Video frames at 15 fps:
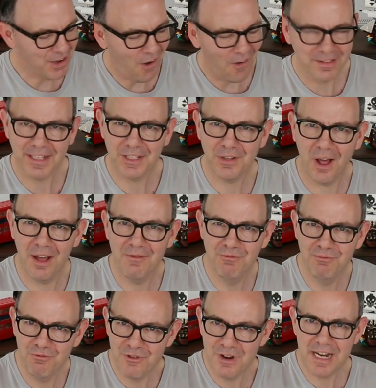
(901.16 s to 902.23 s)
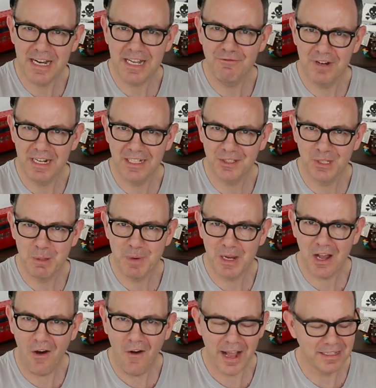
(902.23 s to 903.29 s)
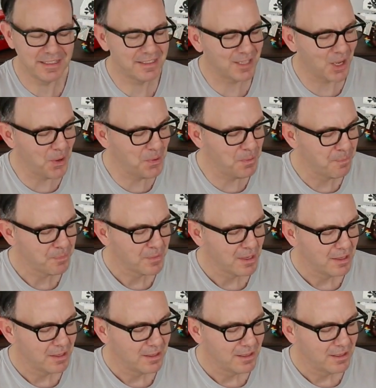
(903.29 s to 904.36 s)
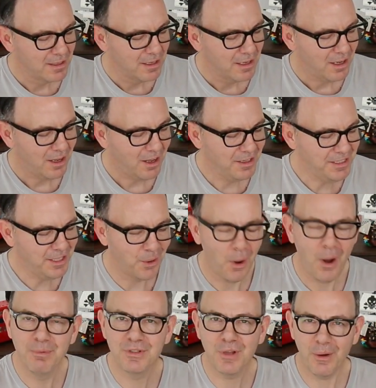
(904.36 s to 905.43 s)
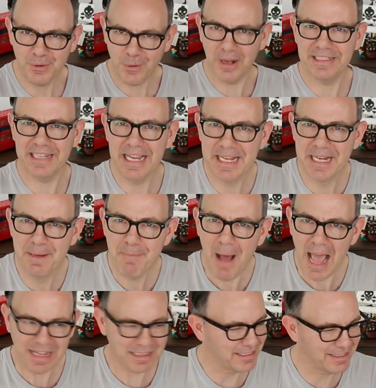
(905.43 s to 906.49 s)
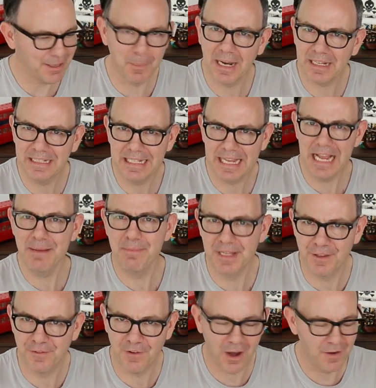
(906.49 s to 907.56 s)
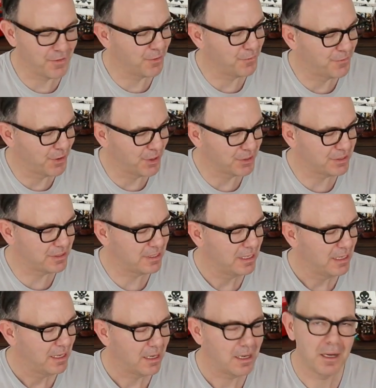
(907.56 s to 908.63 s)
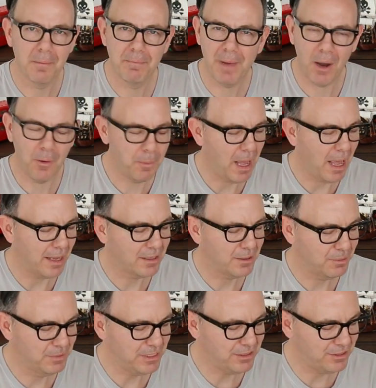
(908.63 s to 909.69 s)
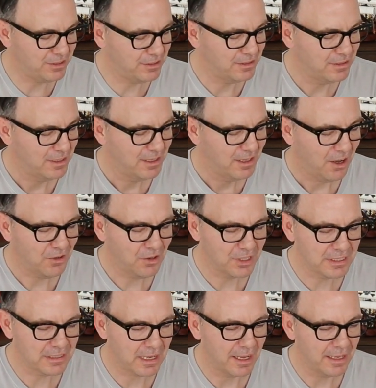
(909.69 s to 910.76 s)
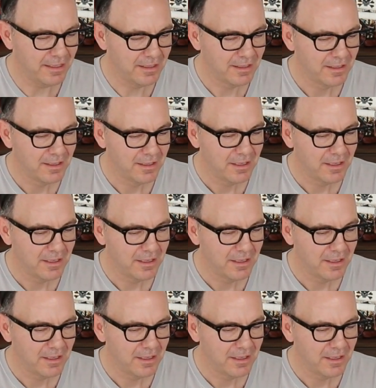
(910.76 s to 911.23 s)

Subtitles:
my God, that's like really, really super kind. So, you know, I was quite taken aback that someone actually gave me the 501st Battle Pack, which I've got to say,